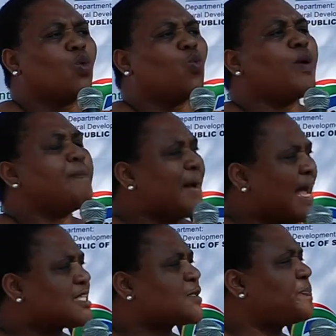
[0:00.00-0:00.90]
We
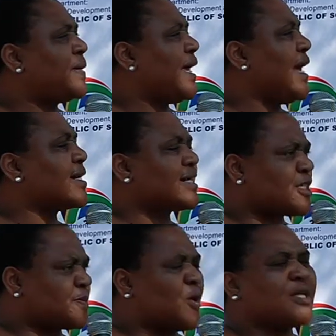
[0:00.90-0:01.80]
must be a
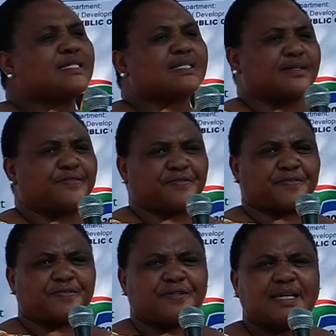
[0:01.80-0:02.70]
responsive
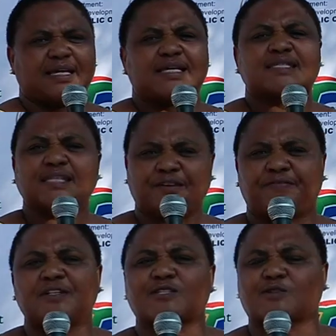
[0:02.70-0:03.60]

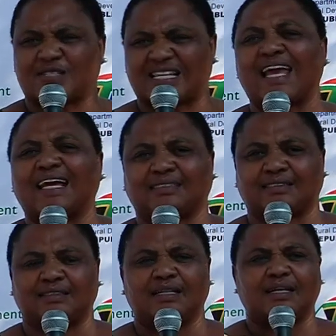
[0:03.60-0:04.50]
civil
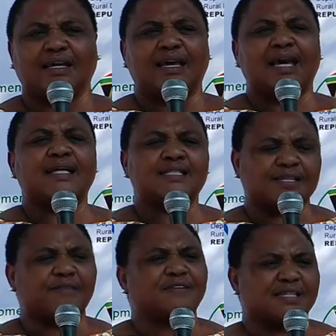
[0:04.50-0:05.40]
society and
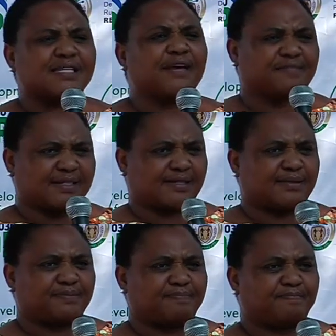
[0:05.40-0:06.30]
civil service.